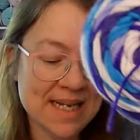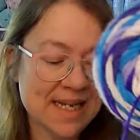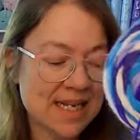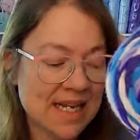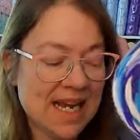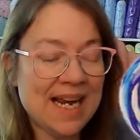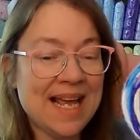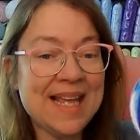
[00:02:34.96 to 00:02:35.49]

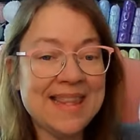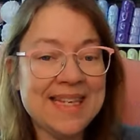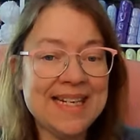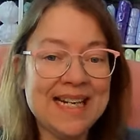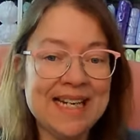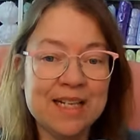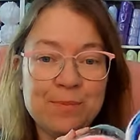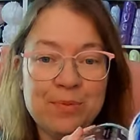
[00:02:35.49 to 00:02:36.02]
And I think
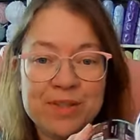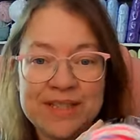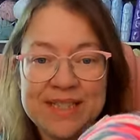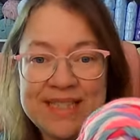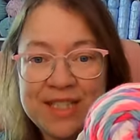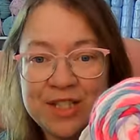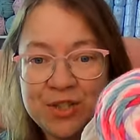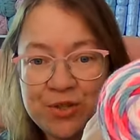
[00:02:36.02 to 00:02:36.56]
I can put
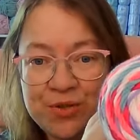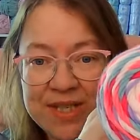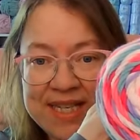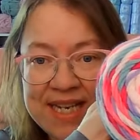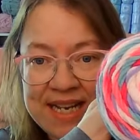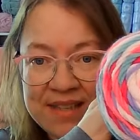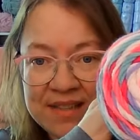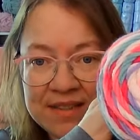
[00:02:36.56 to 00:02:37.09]
these two
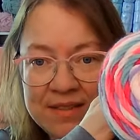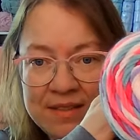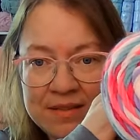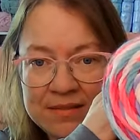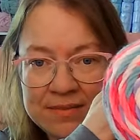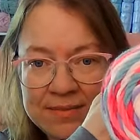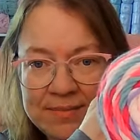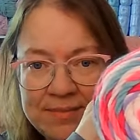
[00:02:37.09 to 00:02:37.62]
together.
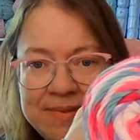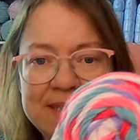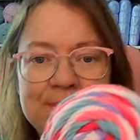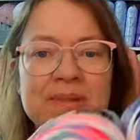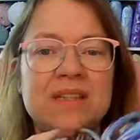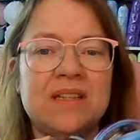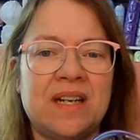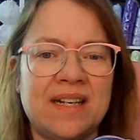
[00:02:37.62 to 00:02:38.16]
Maybe
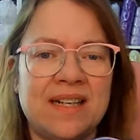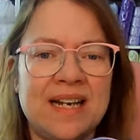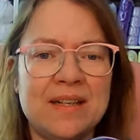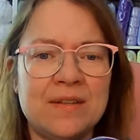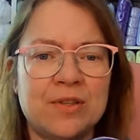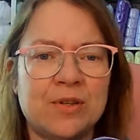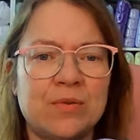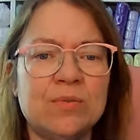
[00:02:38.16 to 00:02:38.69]
not. I
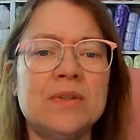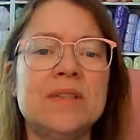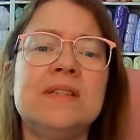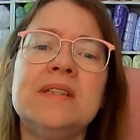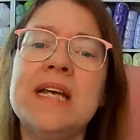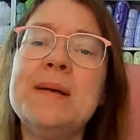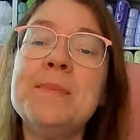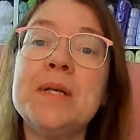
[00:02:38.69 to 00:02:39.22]
don't know.
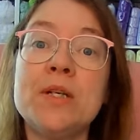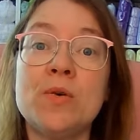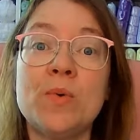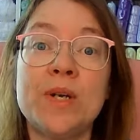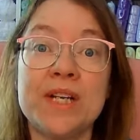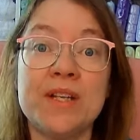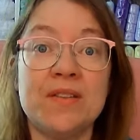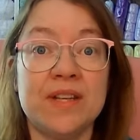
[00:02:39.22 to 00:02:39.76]
Let me know what
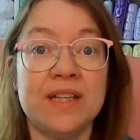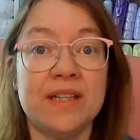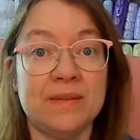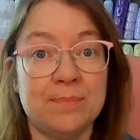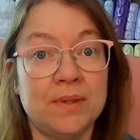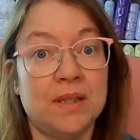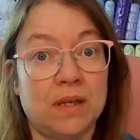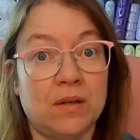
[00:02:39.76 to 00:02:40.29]
you think
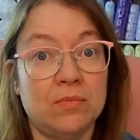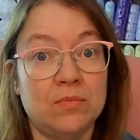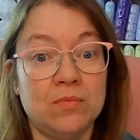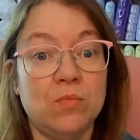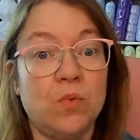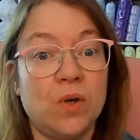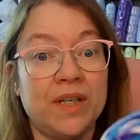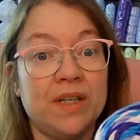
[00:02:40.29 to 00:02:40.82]
below.
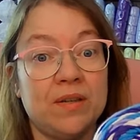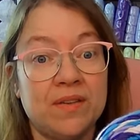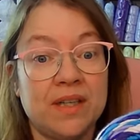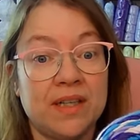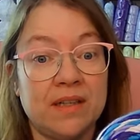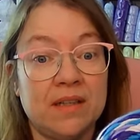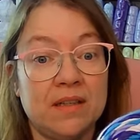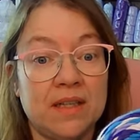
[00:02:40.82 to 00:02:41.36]
What you think
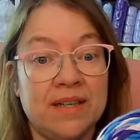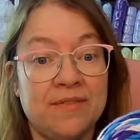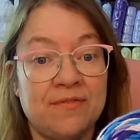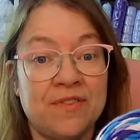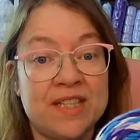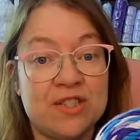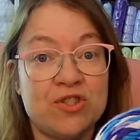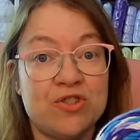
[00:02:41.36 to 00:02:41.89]
if
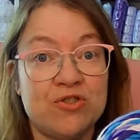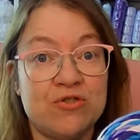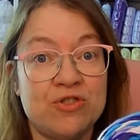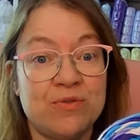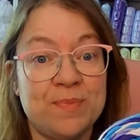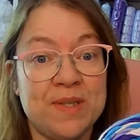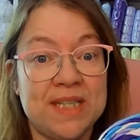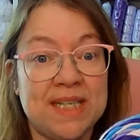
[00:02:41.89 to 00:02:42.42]
these two
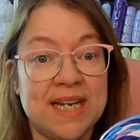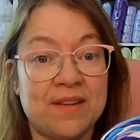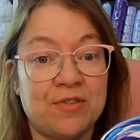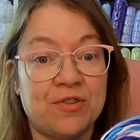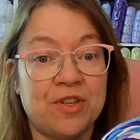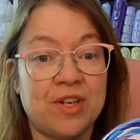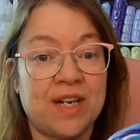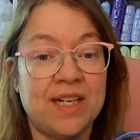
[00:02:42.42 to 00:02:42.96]
should be together or
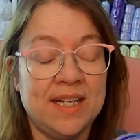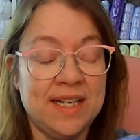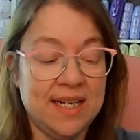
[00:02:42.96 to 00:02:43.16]
not.